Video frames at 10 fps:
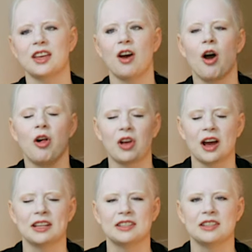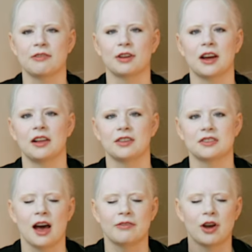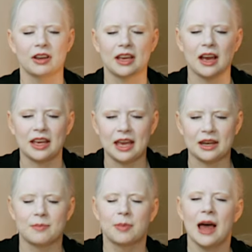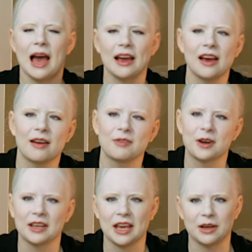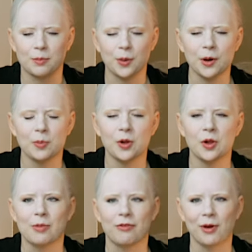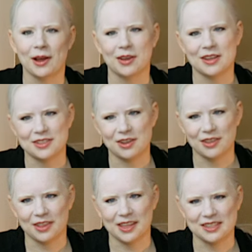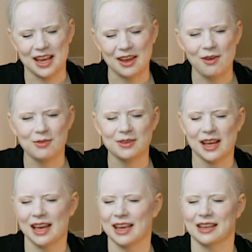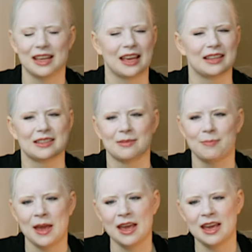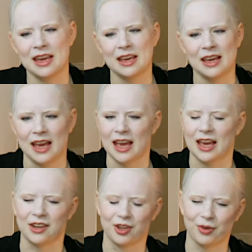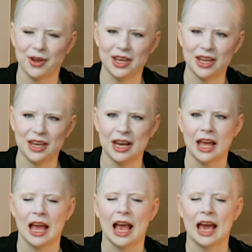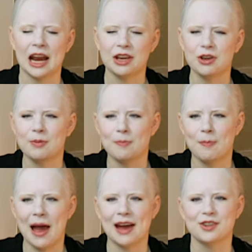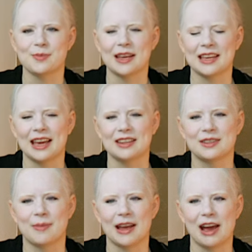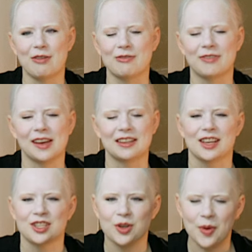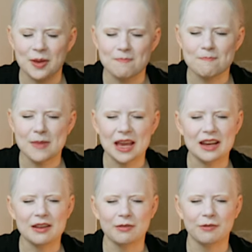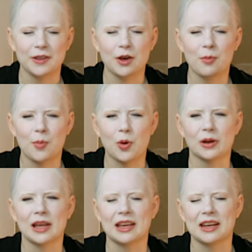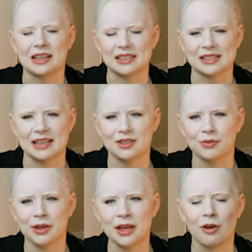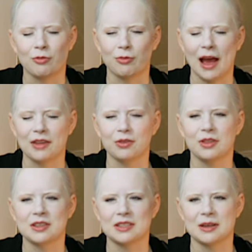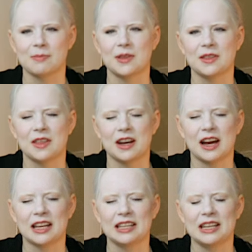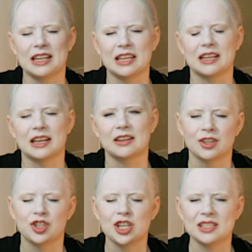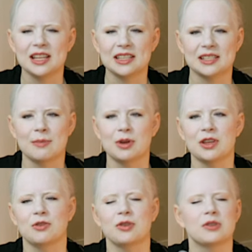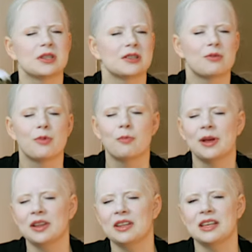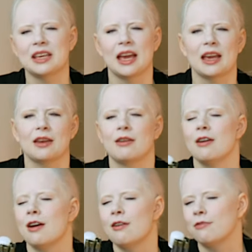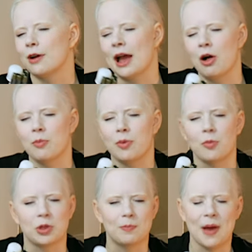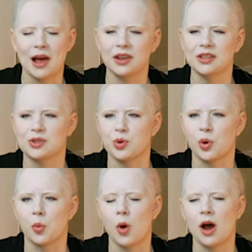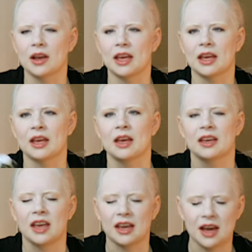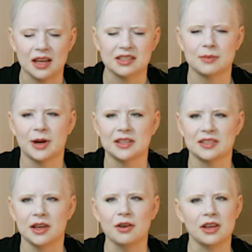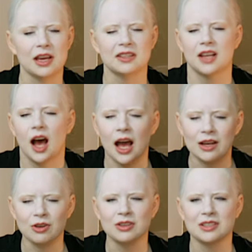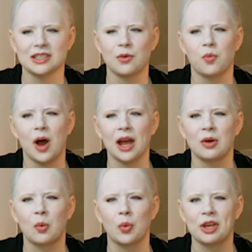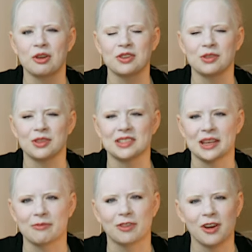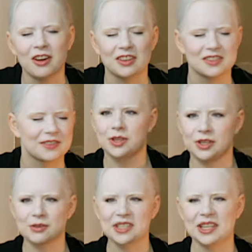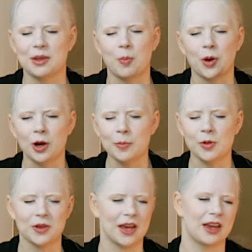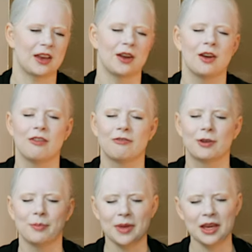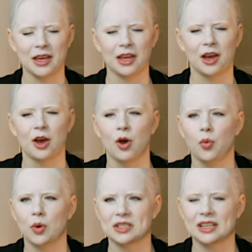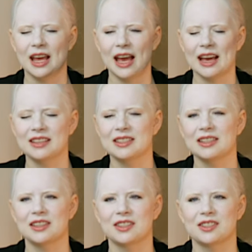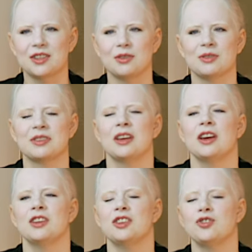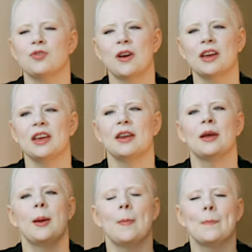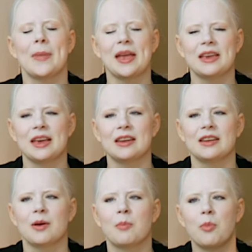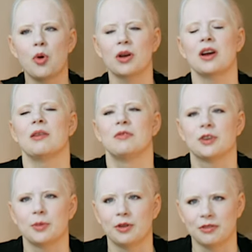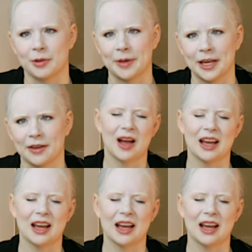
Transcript: in all kinds of different colors. I've got a cane in black, I've got a cane in purple. Before I lost all the things I owned, I had canes in pink and green, and I could match my cane to my outfit. So it made it feel more like an accessory rather than something that I needed. Just like somebody who uses a mobility cane for help with balance or walking can customize their canes, I couldn't see why we couldn't do the same for ours. Using the purple cane, for me, was an excellent excuse to try and make it more comfortable for me.